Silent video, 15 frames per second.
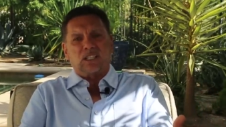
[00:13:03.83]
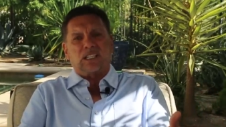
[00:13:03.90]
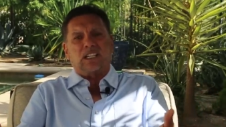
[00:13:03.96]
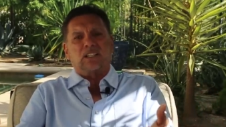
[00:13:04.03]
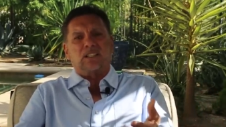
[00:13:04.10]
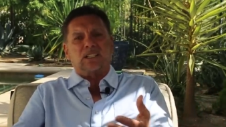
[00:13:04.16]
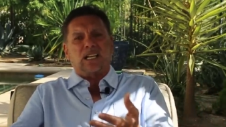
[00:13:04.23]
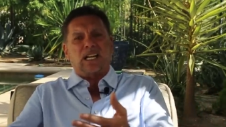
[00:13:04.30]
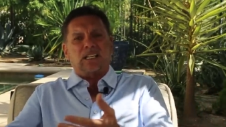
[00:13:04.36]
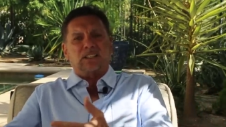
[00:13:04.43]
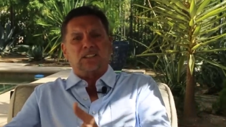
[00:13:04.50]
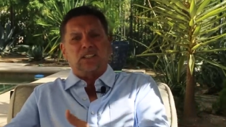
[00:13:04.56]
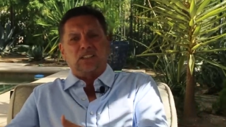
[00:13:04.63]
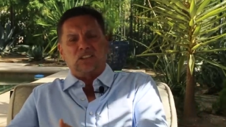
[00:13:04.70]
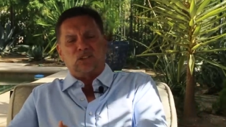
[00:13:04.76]
I could have got it
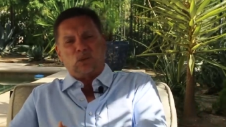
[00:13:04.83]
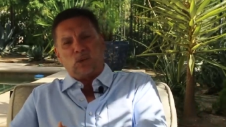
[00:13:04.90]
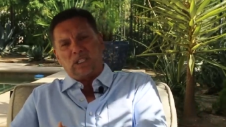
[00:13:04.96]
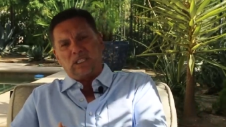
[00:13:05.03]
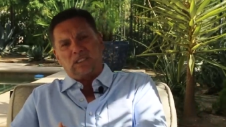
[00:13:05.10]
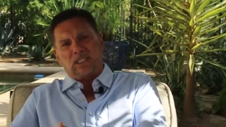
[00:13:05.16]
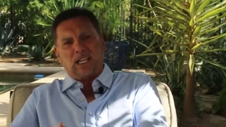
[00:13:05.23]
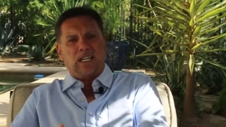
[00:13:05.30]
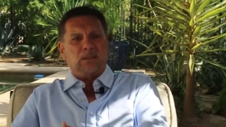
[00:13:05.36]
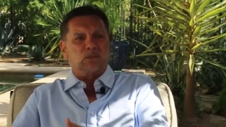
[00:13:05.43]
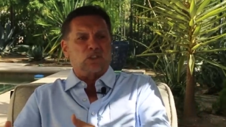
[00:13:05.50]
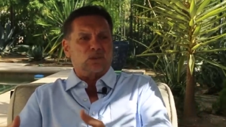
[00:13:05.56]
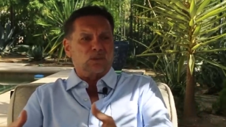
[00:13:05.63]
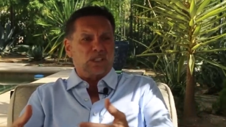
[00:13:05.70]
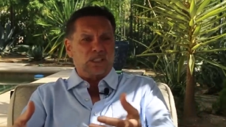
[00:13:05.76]
done 20 times
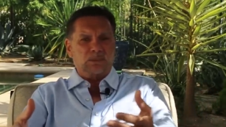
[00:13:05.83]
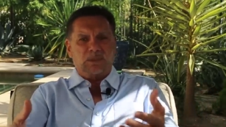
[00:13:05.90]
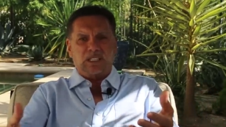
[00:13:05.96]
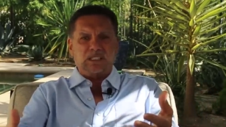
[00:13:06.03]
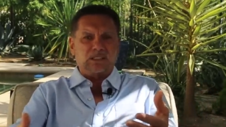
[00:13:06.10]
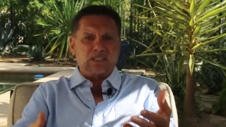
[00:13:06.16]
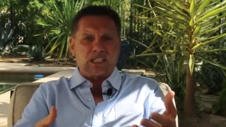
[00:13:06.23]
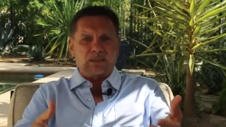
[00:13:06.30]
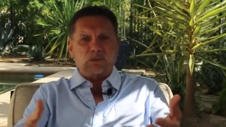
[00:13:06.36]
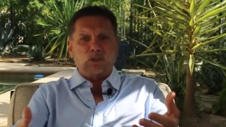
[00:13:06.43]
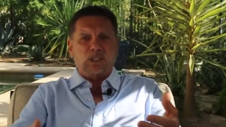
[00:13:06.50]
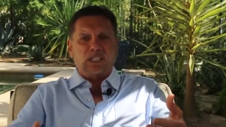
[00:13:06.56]
already by the time you